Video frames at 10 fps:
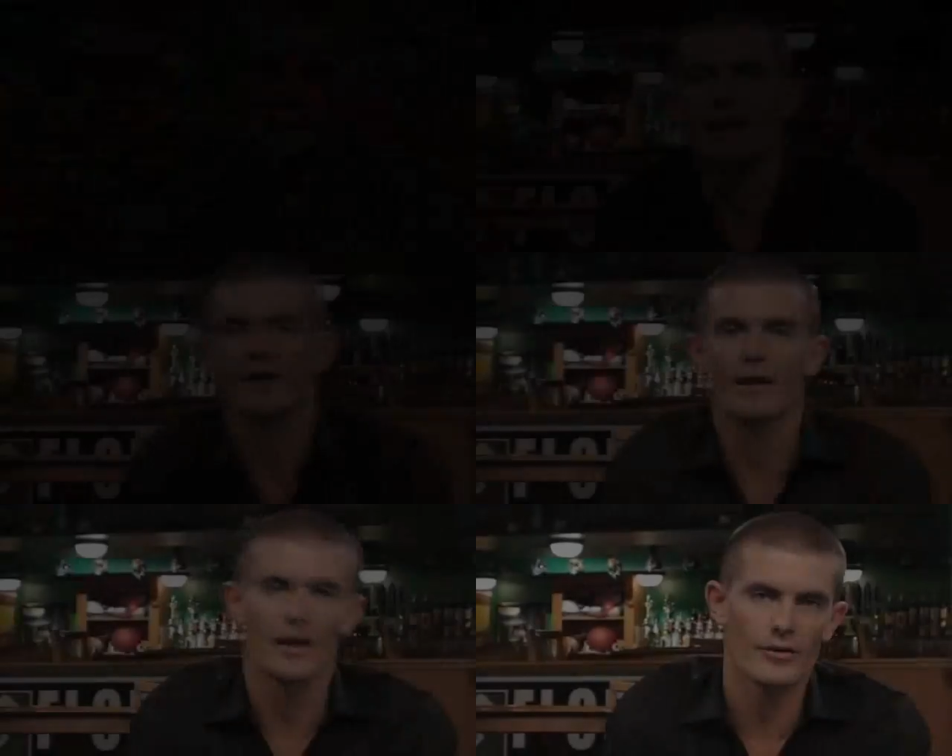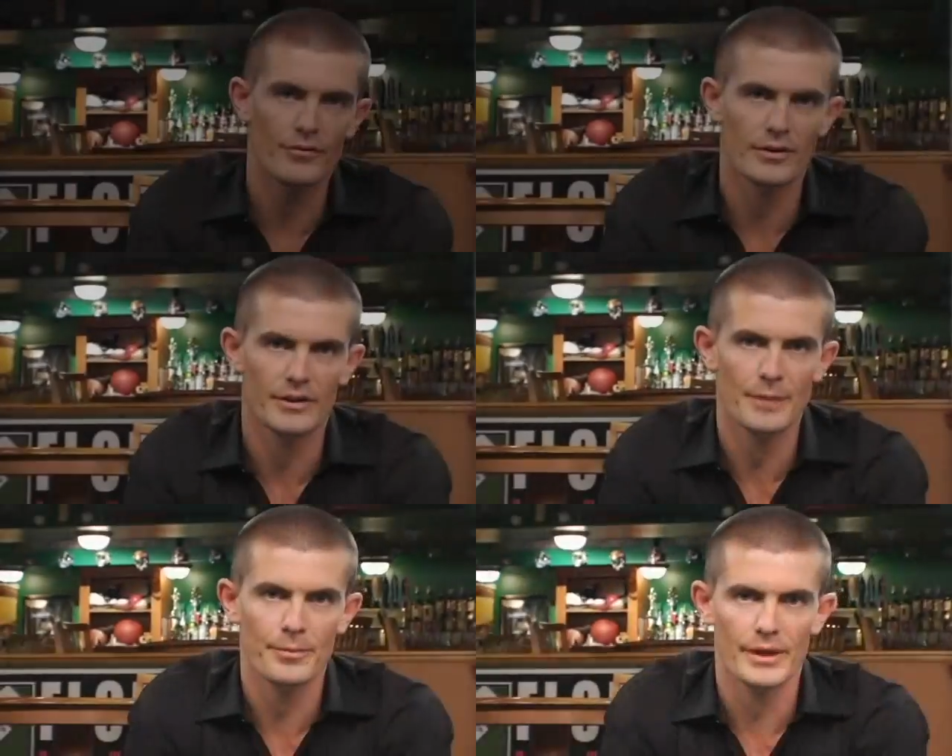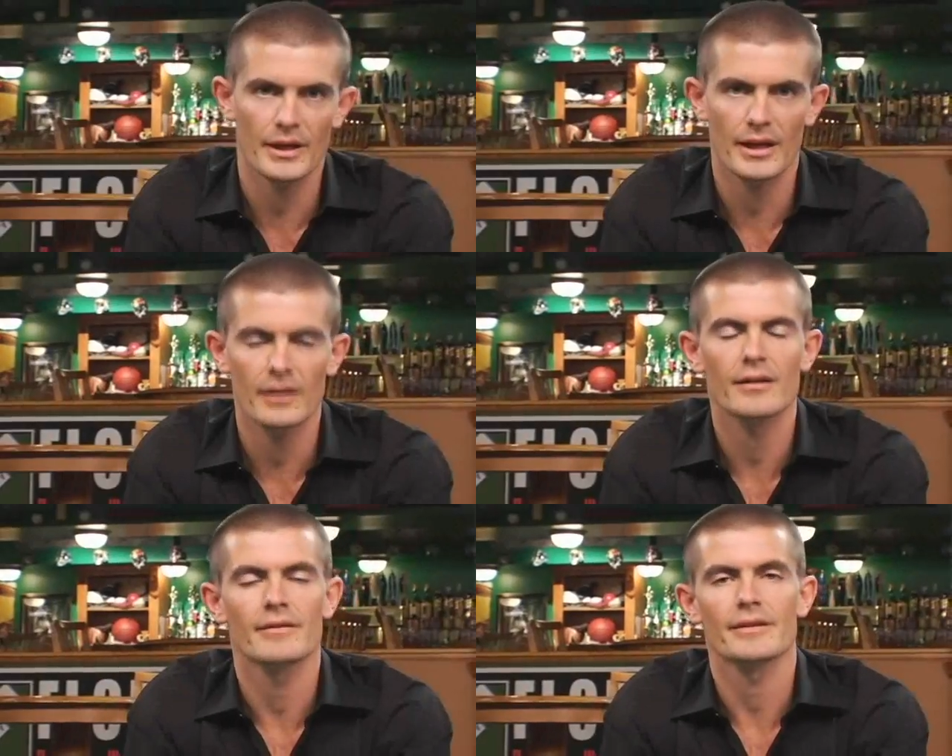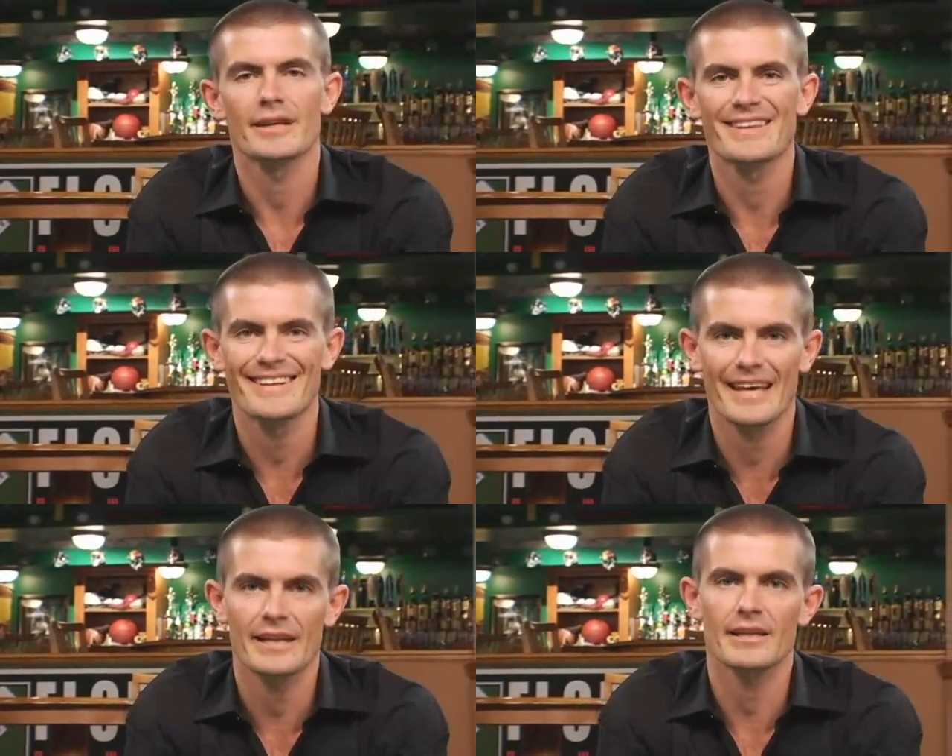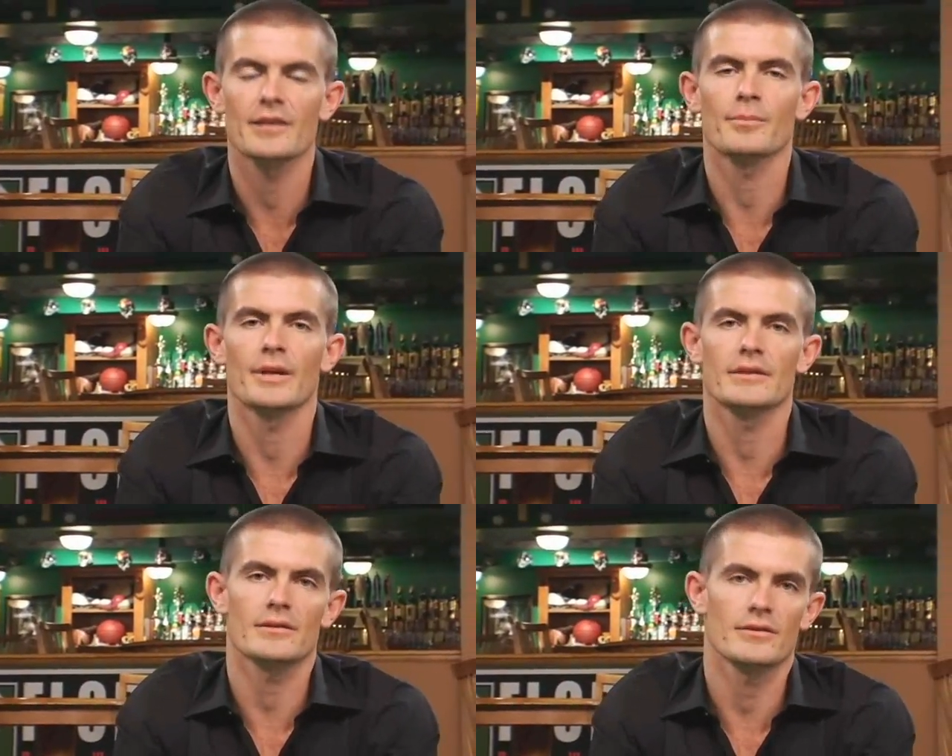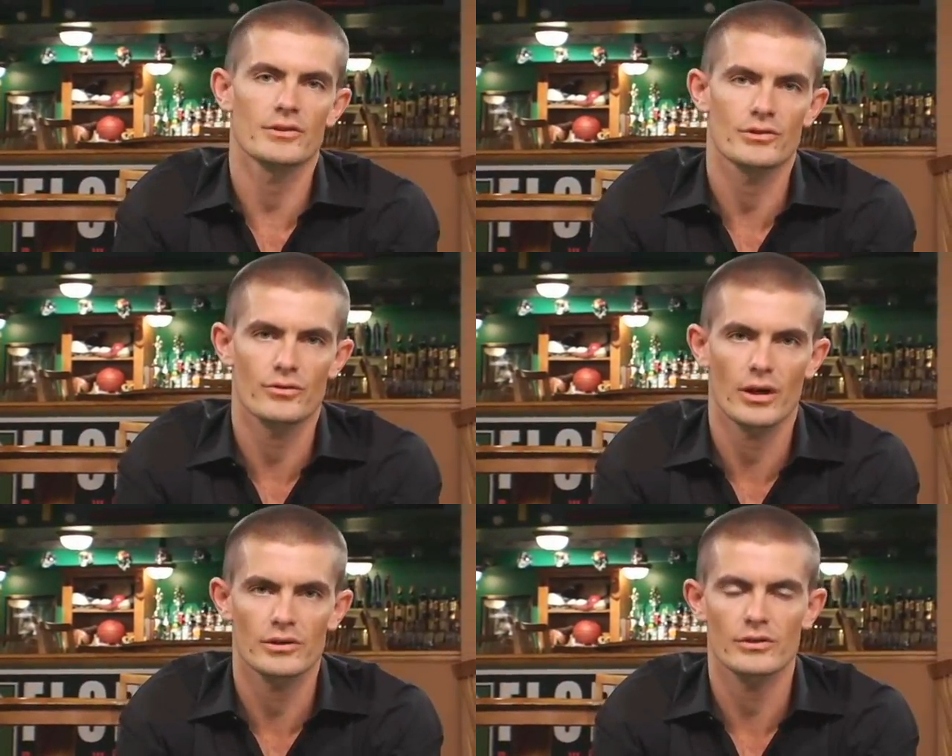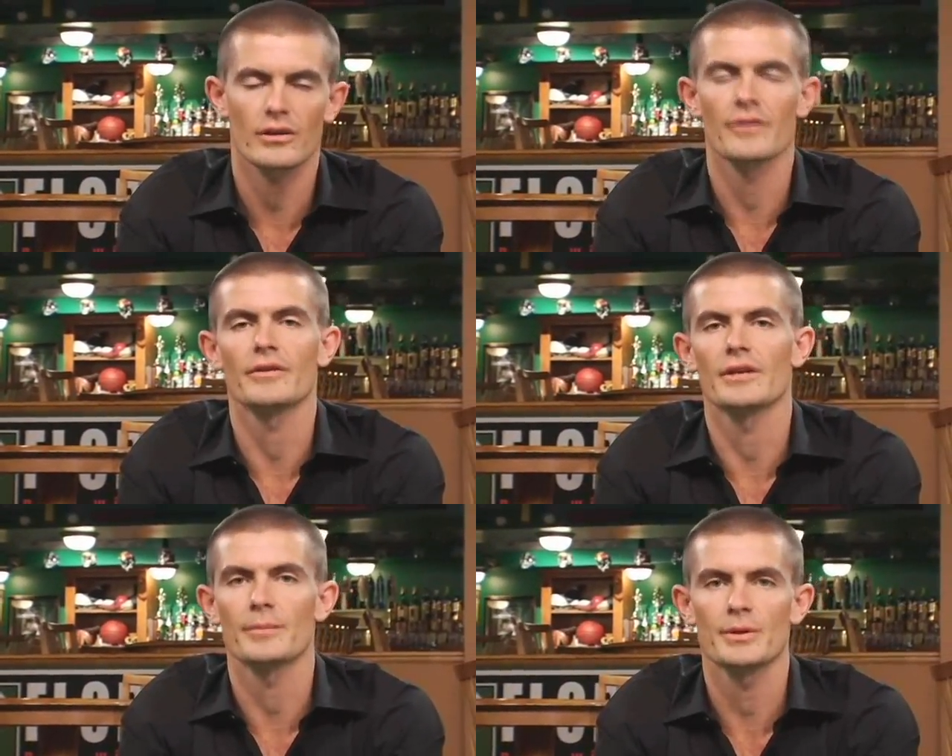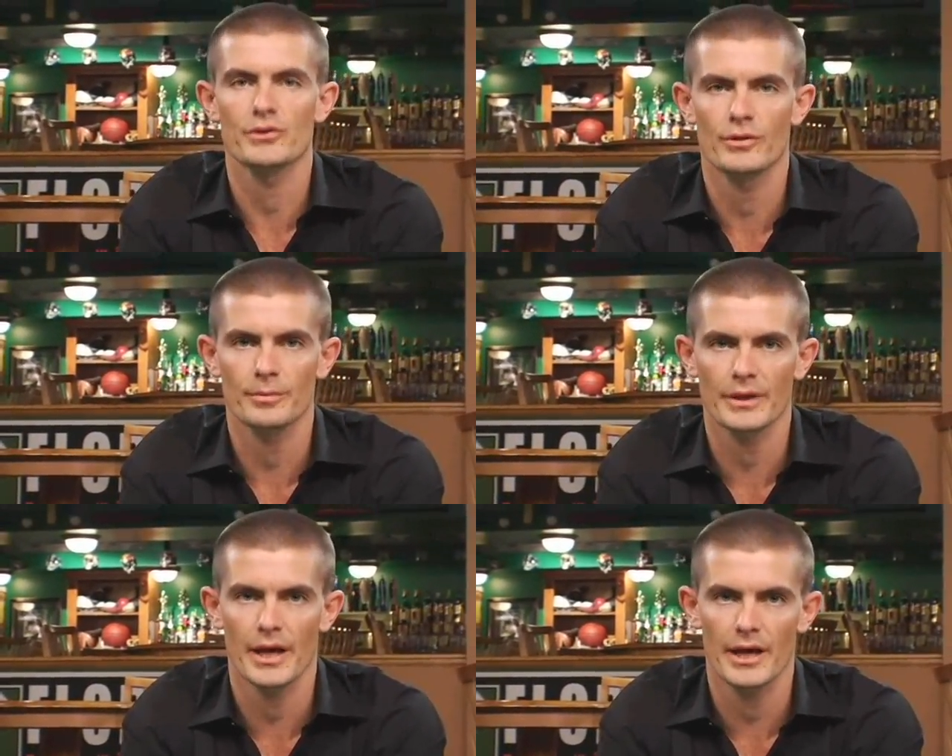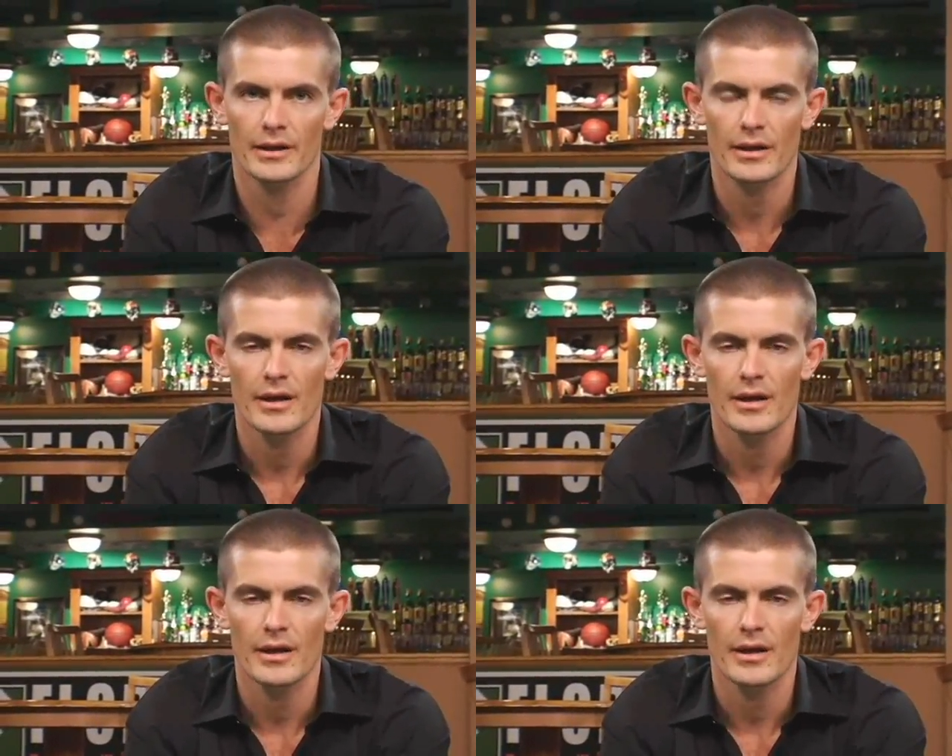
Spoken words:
A lot of the limping in, again, it depends on the structure, on the limit you're playing.